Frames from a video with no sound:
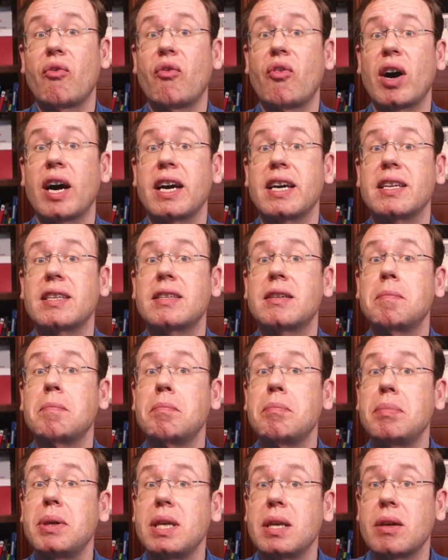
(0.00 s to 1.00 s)
find the
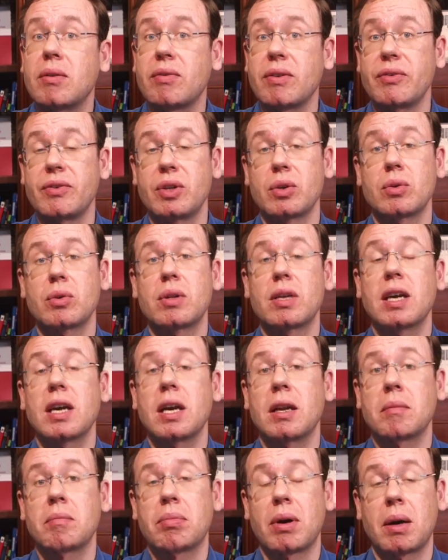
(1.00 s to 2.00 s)
peer-reviewed
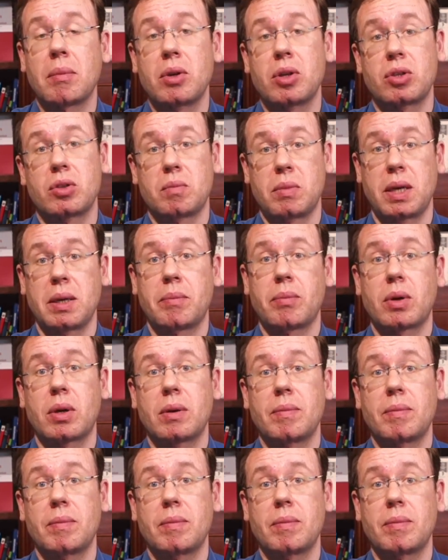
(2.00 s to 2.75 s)
published paper.